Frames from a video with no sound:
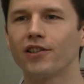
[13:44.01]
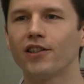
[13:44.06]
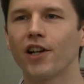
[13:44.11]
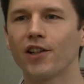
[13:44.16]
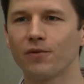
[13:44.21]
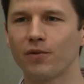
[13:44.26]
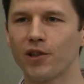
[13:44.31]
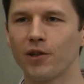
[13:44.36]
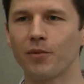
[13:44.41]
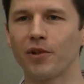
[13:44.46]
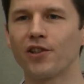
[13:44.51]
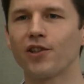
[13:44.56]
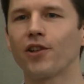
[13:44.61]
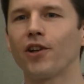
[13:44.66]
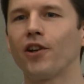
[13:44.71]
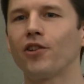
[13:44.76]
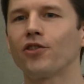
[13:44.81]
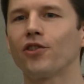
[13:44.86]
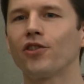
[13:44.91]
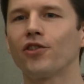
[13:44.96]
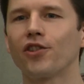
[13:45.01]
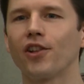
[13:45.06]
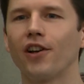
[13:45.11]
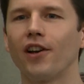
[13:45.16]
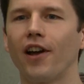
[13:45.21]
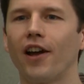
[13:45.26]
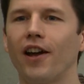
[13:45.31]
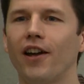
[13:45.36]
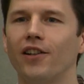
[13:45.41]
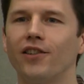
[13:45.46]
classroom demonstrations
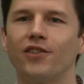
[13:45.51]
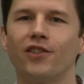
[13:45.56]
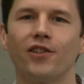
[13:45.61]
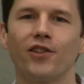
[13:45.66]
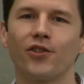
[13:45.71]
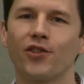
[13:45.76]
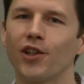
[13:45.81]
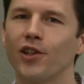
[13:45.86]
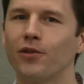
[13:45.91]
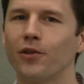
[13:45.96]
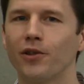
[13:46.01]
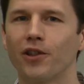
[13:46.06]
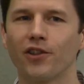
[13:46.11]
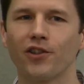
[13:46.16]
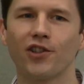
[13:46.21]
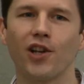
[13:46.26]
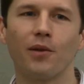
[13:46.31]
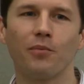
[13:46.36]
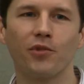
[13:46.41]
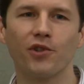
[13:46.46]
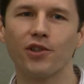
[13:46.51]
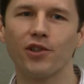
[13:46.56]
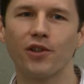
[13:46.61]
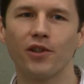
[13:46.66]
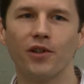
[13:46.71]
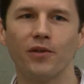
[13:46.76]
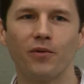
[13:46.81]
and then on exams,